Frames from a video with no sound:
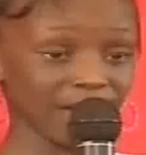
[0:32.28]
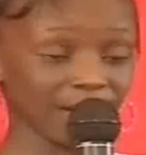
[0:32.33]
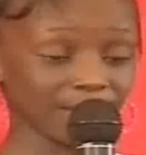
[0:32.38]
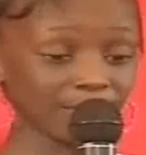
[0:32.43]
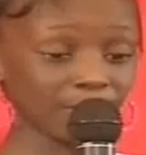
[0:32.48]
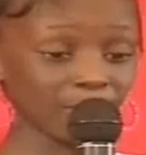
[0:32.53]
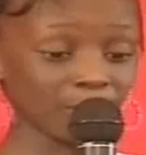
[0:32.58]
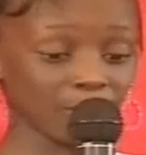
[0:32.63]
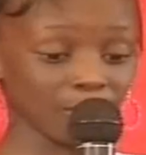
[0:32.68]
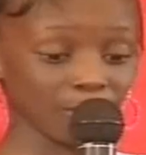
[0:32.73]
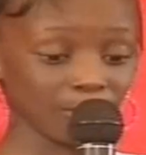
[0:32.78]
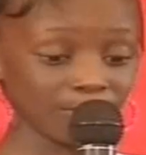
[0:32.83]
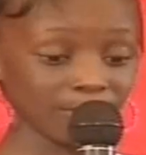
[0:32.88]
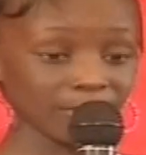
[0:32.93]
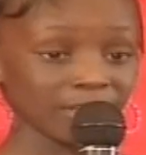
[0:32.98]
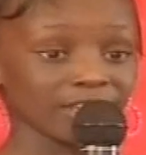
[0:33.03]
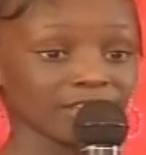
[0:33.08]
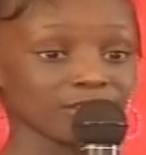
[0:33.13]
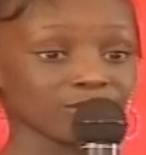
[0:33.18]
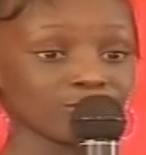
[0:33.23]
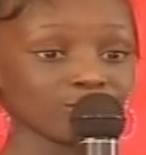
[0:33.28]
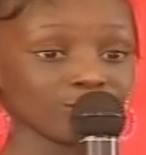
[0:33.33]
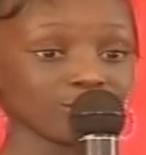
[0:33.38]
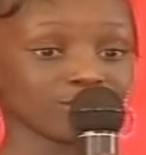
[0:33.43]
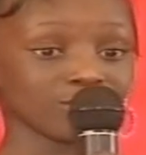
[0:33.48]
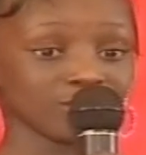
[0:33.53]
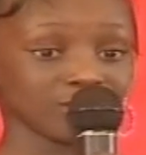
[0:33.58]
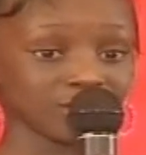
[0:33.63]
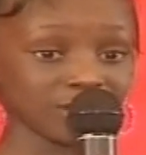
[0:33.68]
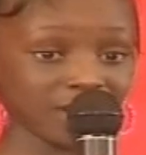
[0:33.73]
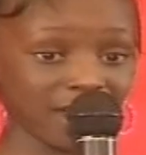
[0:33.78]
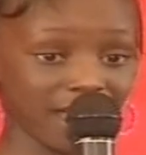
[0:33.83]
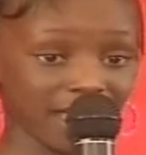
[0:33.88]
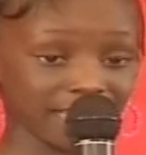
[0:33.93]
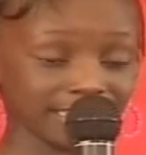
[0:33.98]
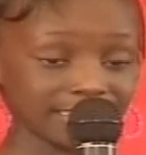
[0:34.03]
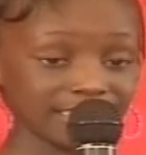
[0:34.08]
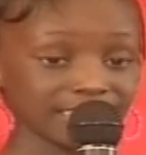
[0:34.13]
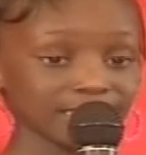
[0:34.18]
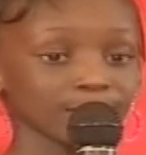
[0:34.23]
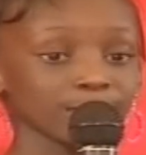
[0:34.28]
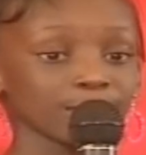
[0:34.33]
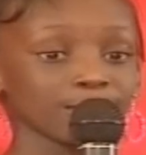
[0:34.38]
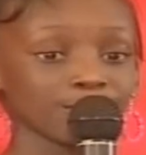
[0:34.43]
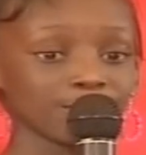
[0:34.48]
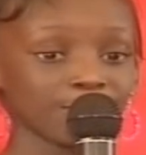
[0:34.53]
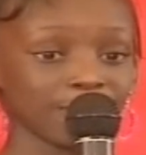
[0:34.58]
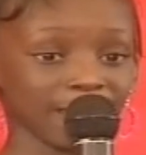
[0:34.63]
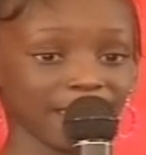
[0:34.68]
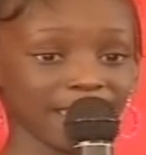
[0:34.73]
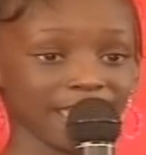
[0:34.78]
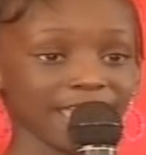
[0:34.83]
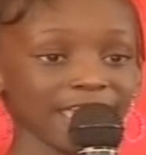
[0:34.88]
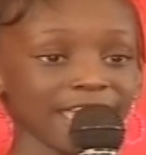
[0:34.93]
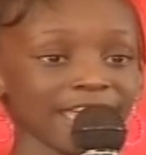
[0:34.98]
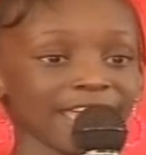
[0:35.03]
up hope. But whose speech at the launch of the